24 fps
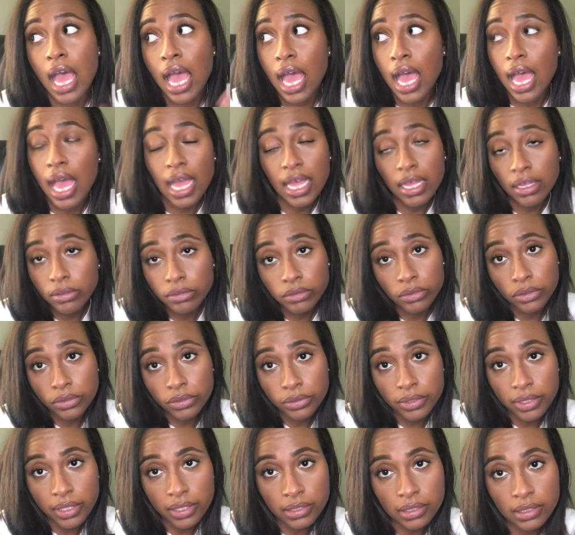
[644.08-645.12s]
I don't do
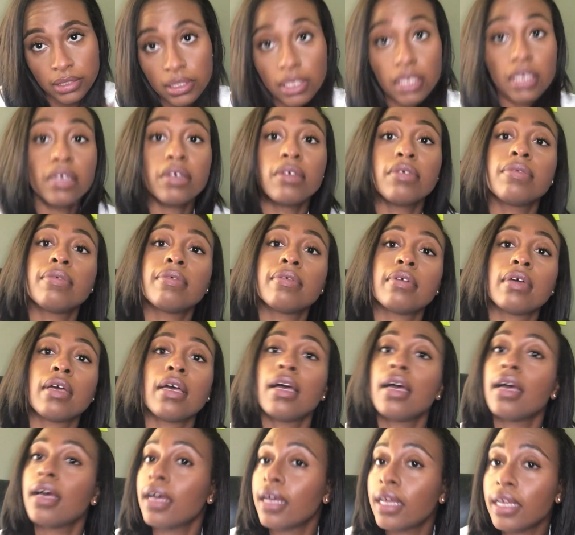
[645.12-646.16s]
that stuff.
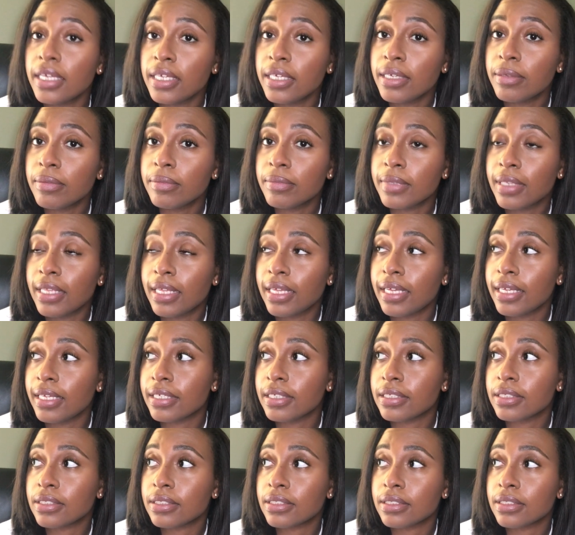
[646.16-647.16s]
I am like